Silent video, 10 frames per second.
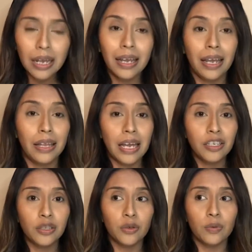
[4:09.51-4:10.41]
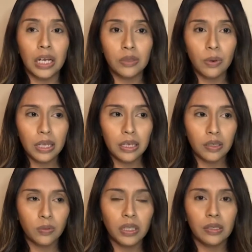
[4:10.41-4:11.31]
And that is true. That's why
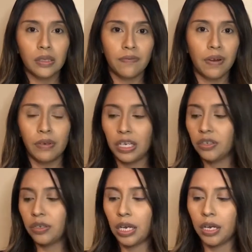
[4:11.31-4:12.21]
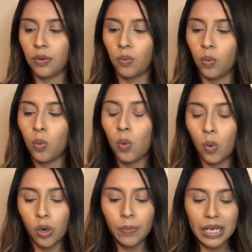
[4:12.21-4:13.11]
this was the foundation I
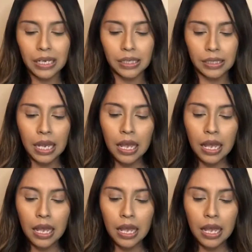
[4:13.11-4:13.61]
wore, because